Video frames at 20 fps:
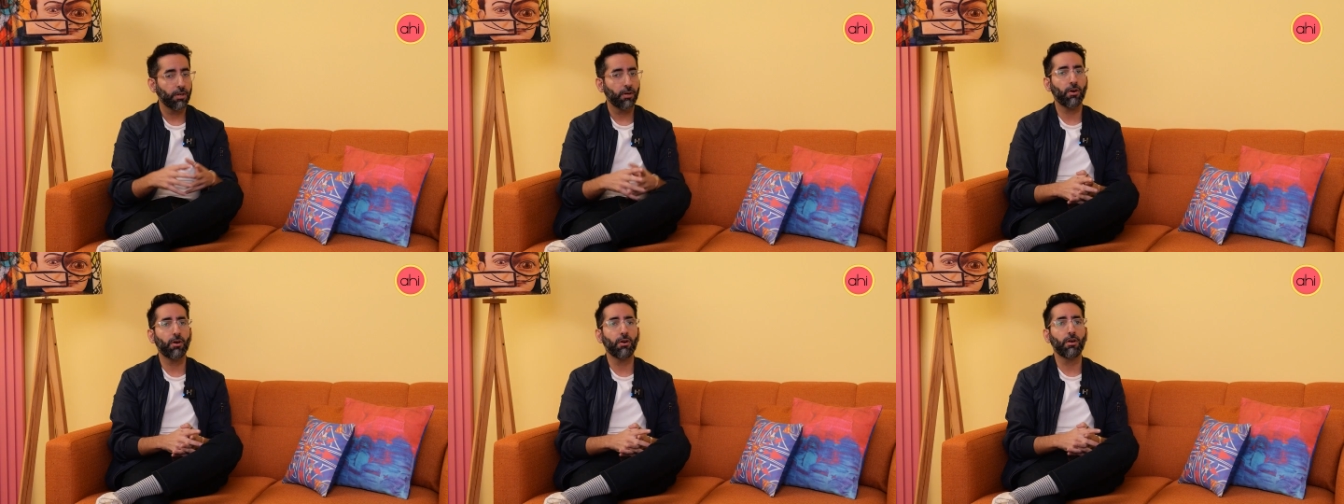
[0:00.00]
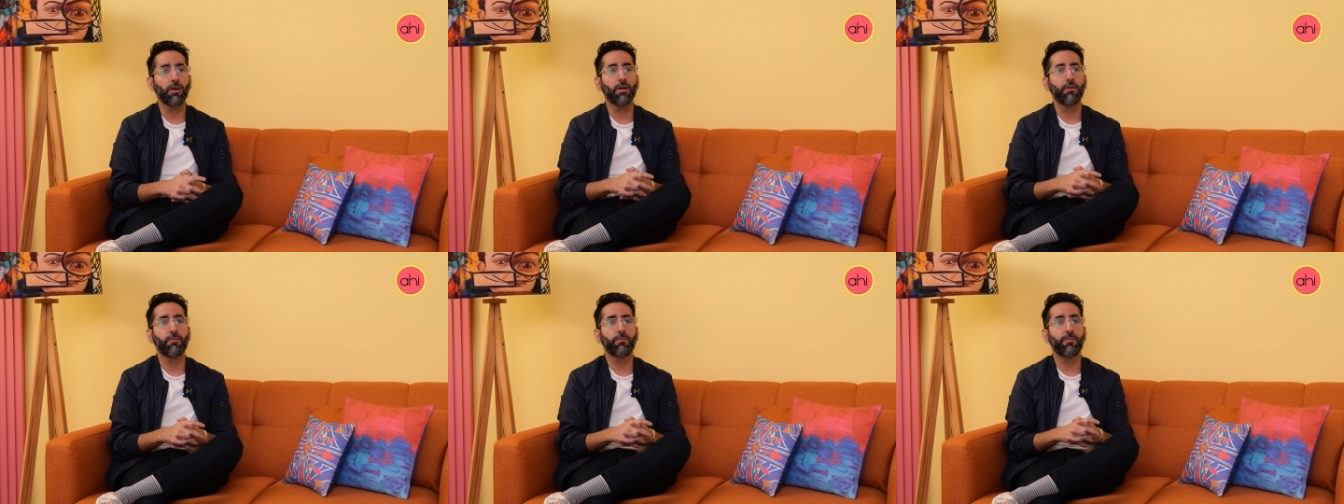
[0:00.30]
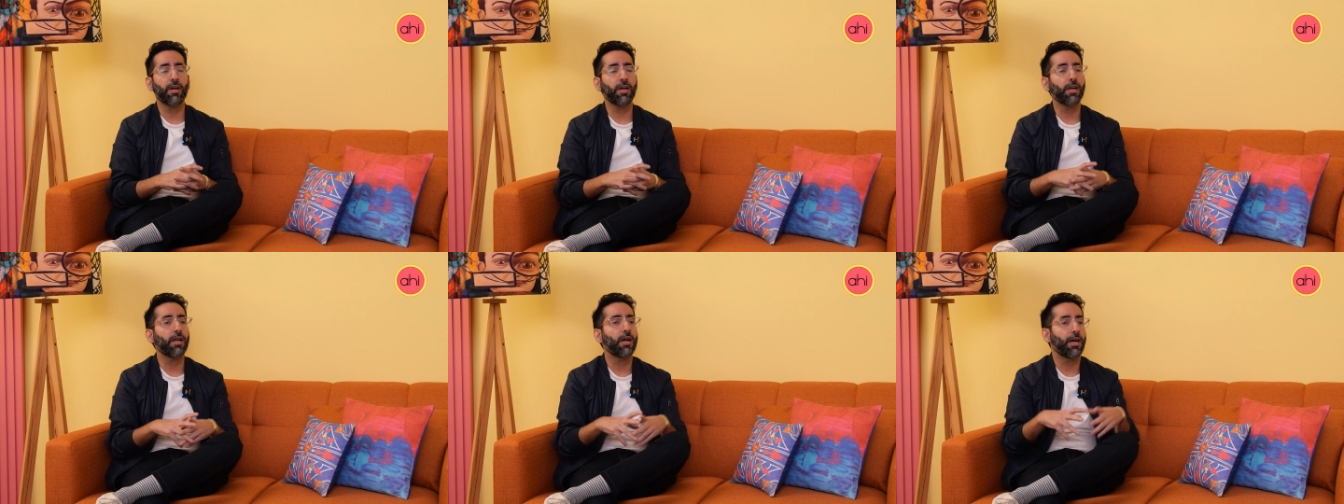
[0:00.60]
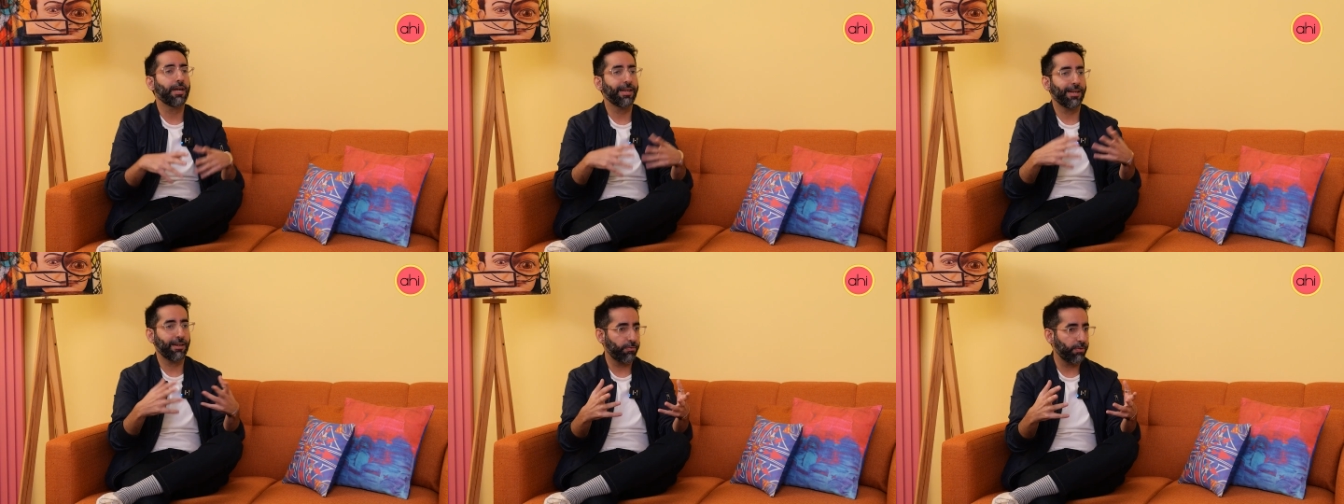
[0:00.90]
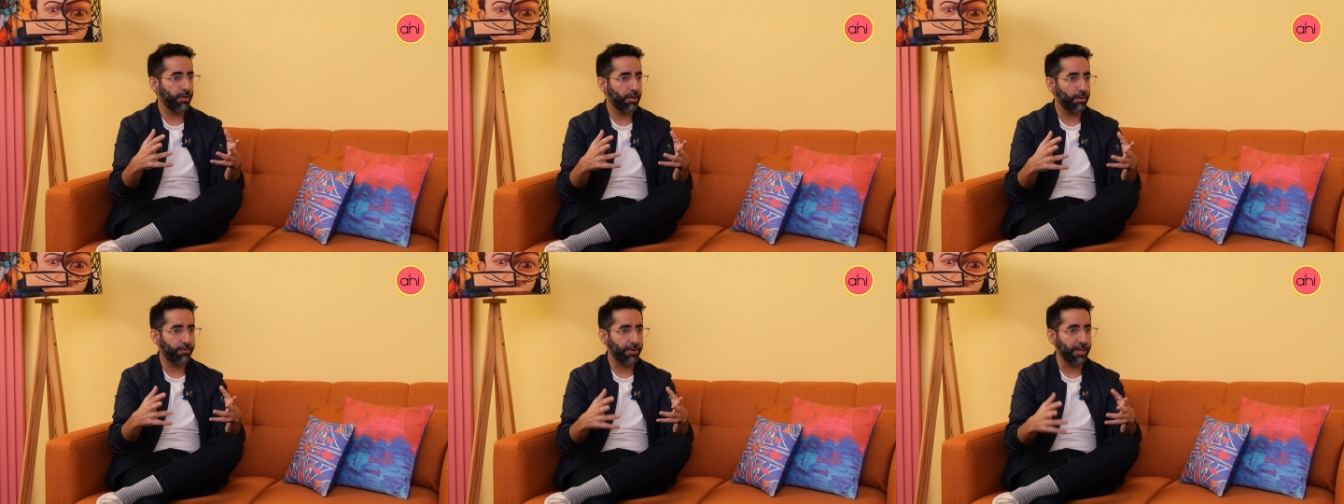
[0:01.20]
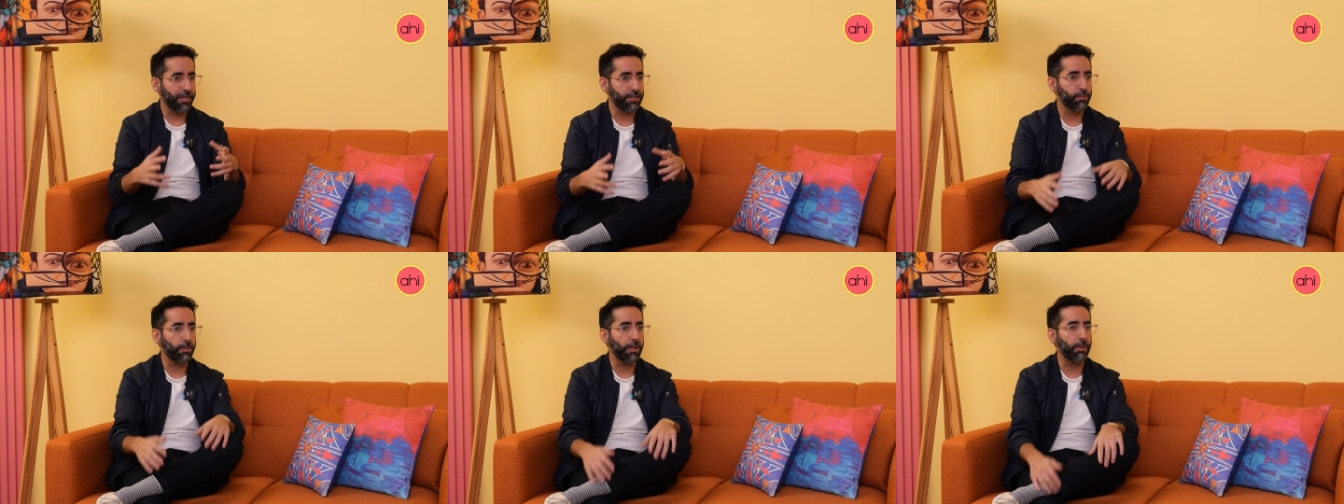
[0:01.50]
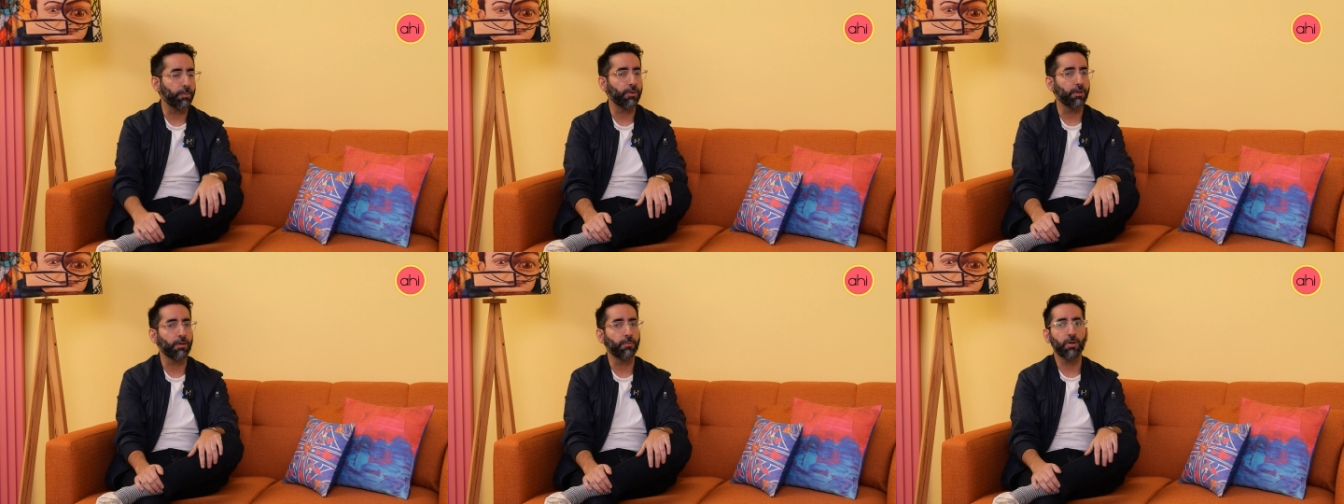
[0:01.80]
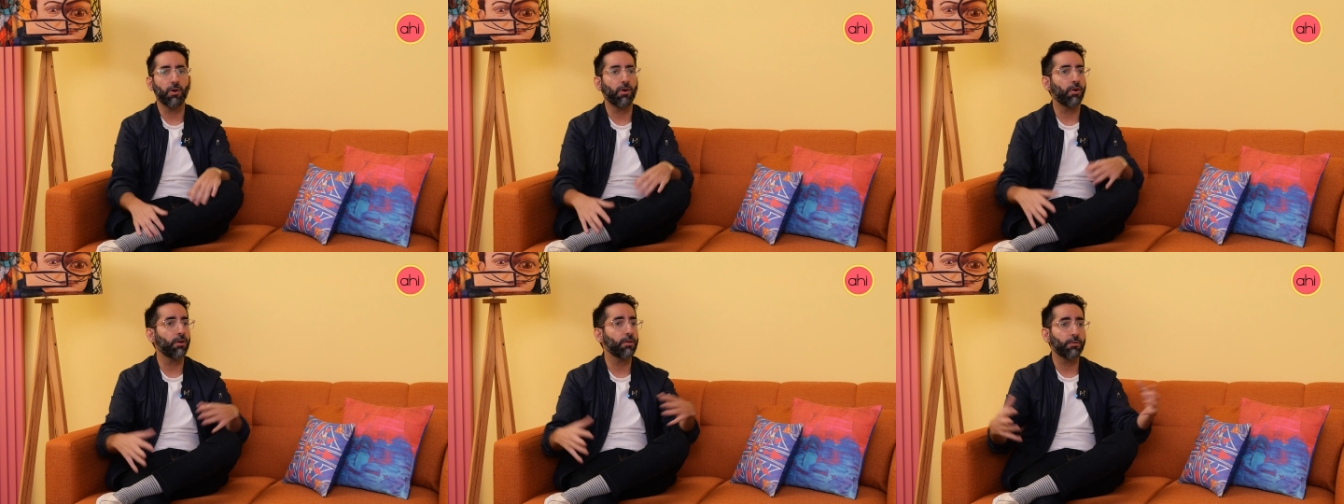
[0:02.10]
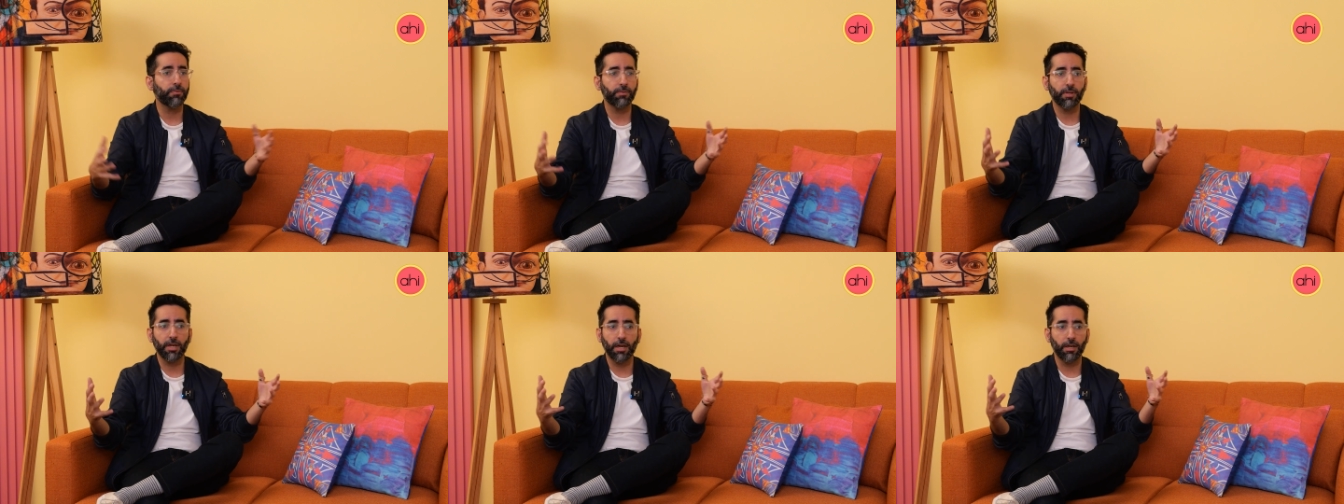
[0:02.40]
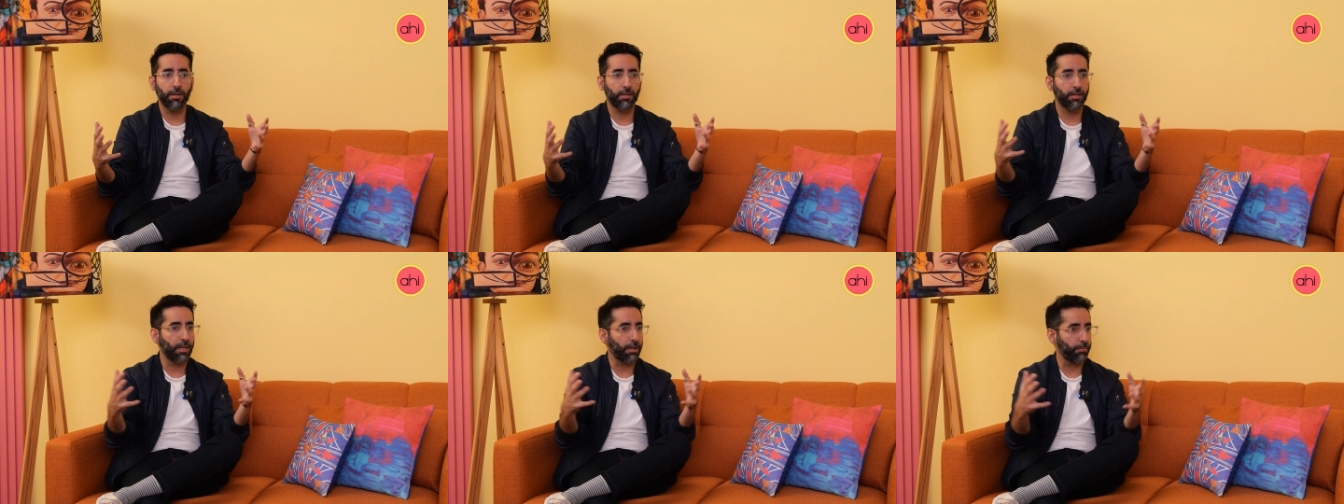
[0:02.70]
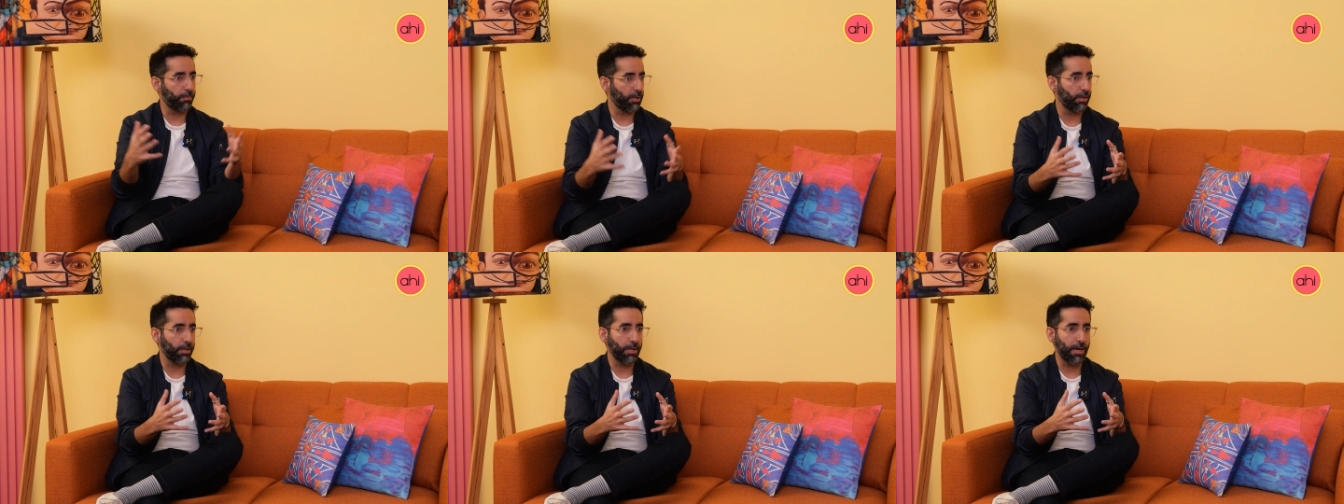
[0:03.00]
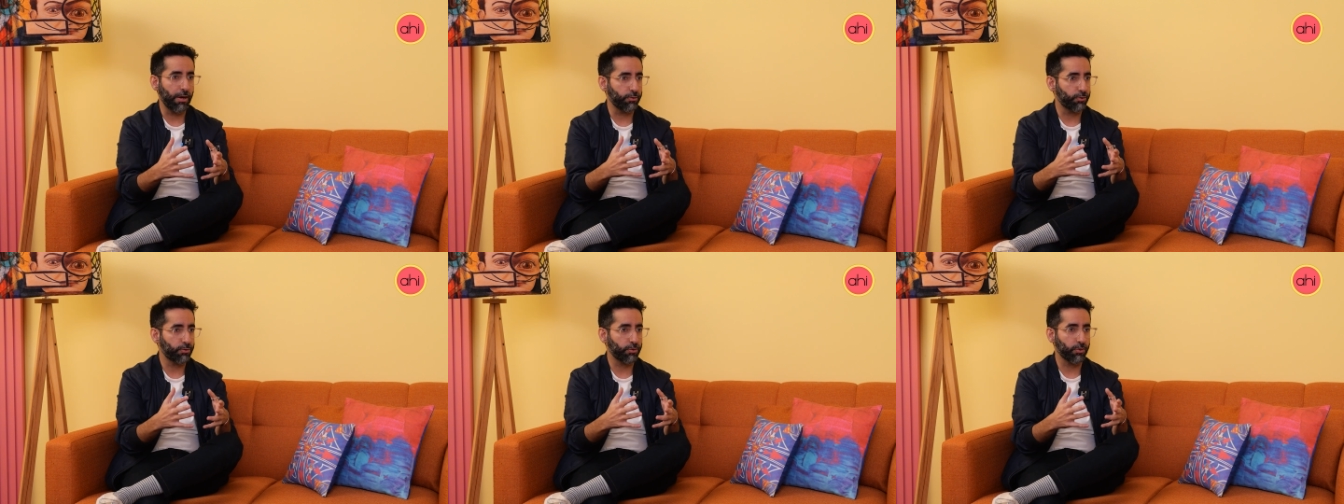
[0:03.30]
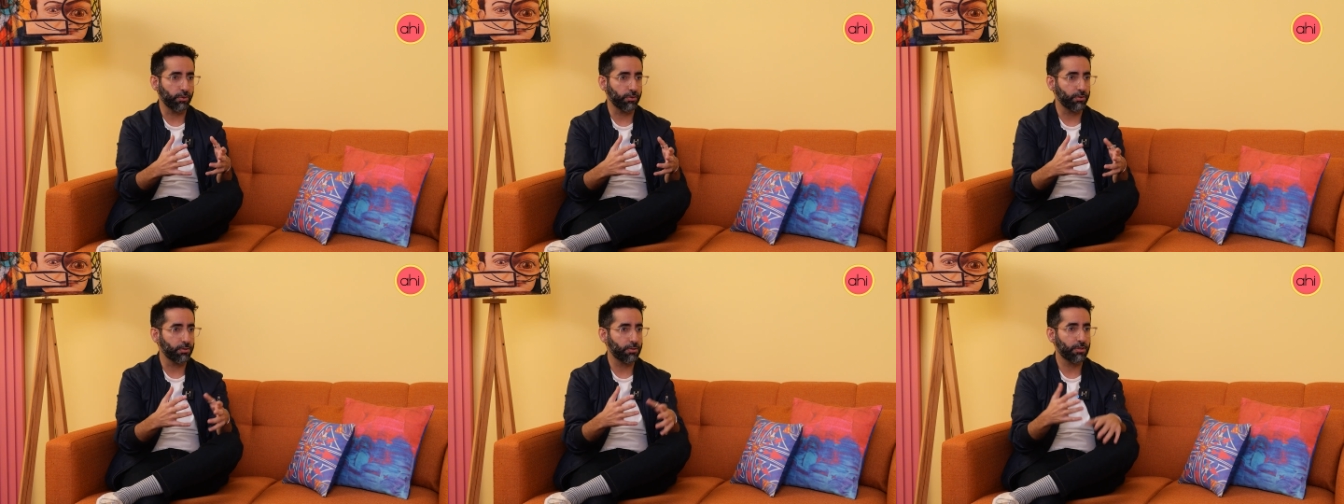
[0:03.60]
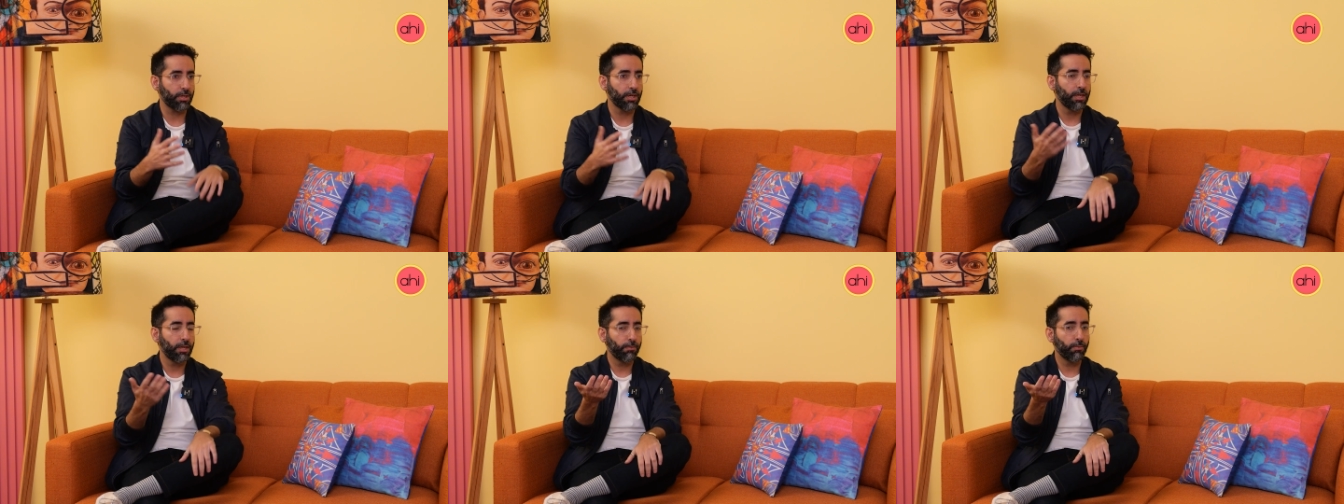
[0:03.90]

or very high-end VFX people, but all of that can be outsourced.